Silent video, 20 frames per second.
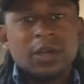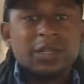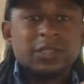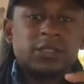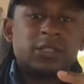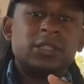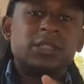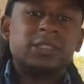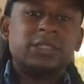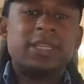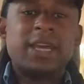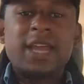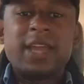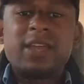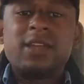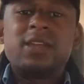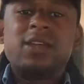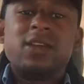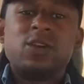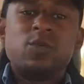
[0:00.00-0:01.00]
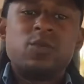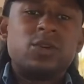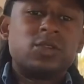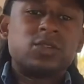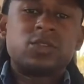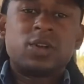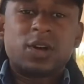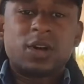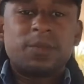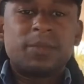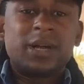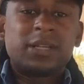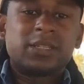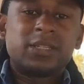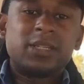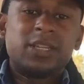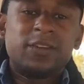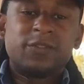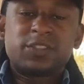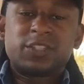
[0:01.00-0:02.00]
Today, we're going to talk about the
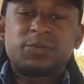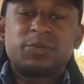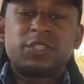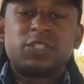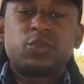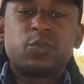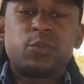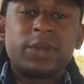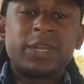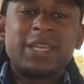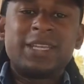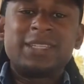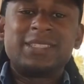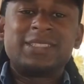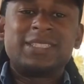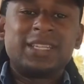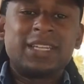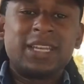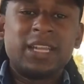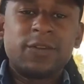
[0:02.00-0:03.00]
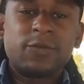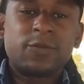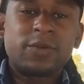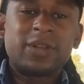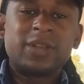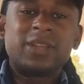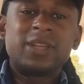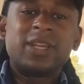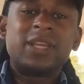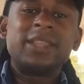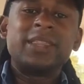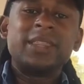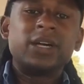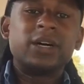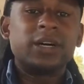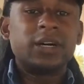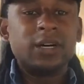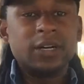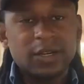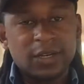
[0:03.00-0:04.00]
difference between delivering in
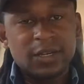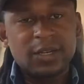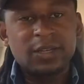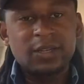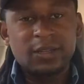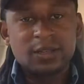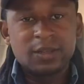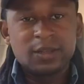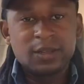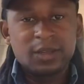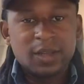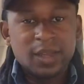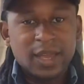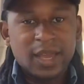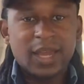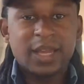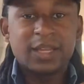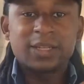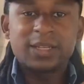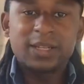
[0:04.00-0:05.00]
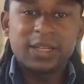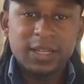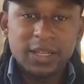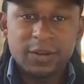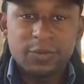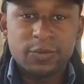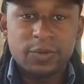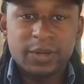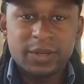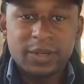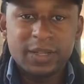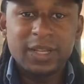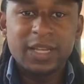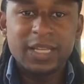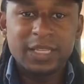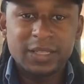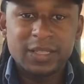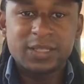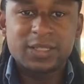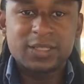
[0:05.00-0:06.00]
the hood and delivering
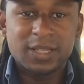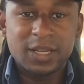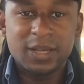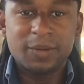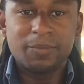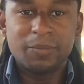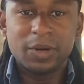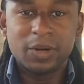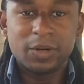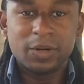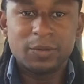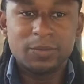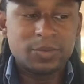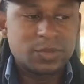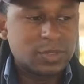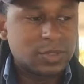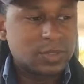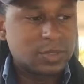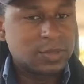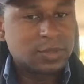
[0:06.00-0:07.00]
in the suburbs.